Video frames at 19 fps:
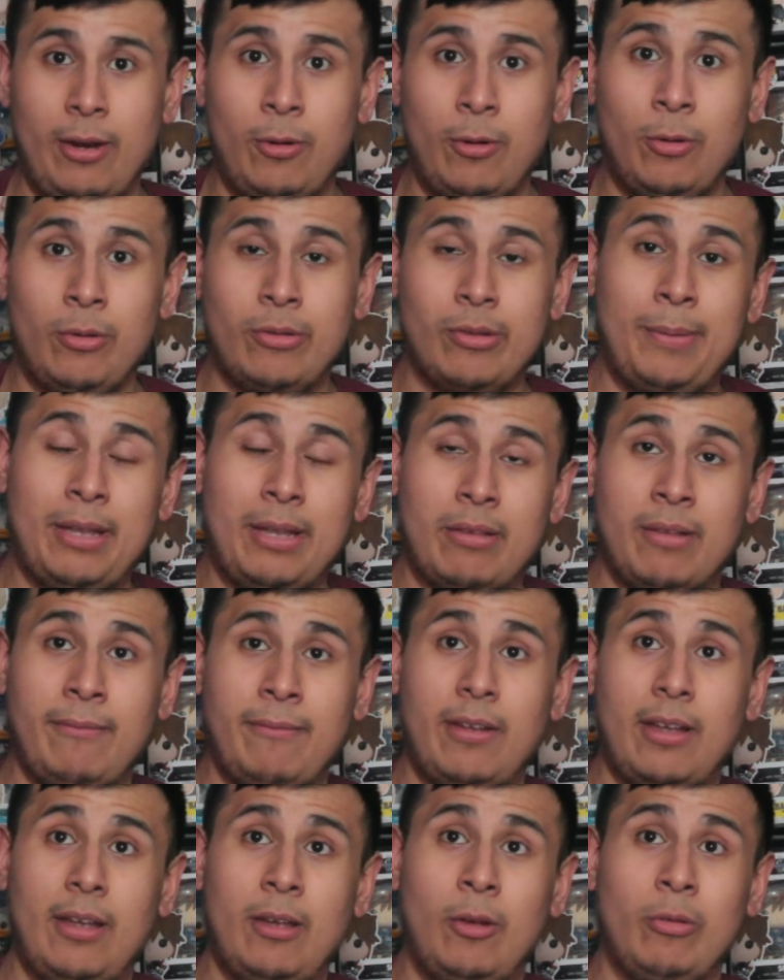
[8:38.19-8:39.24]
who's a
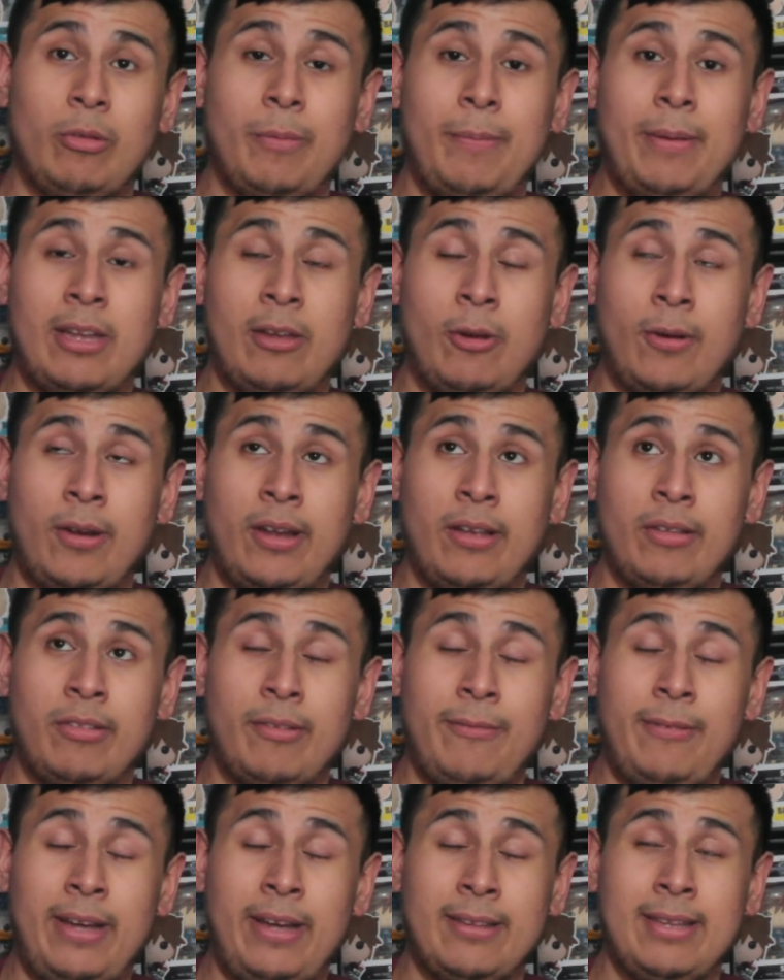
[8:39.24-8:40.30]
bit curious
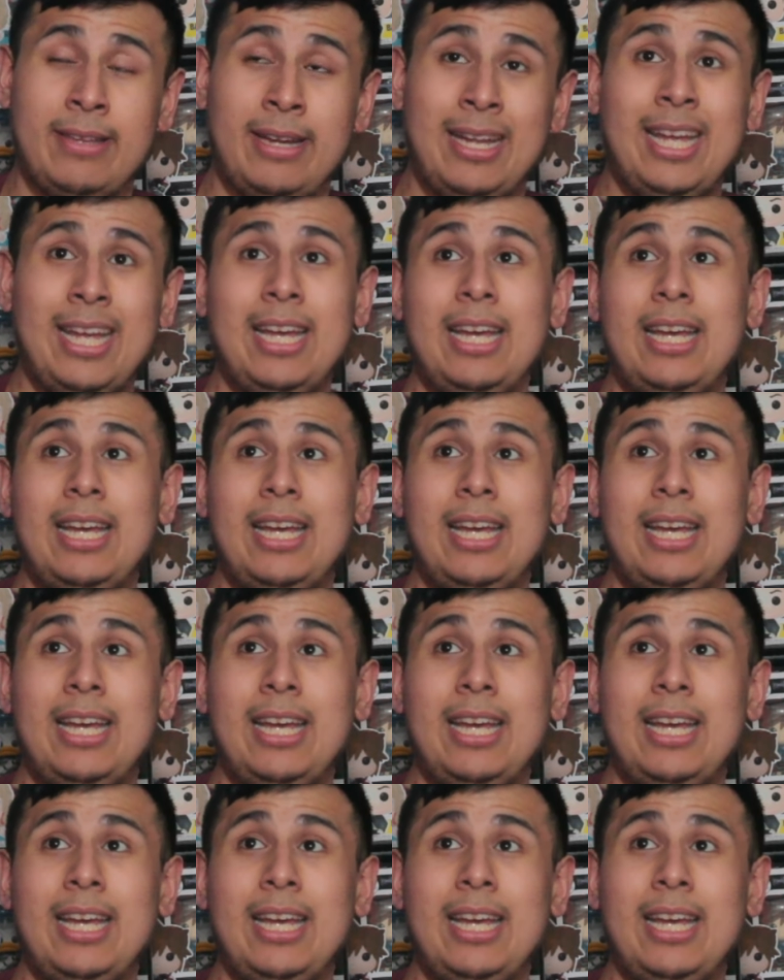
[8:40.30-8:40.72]
the fact that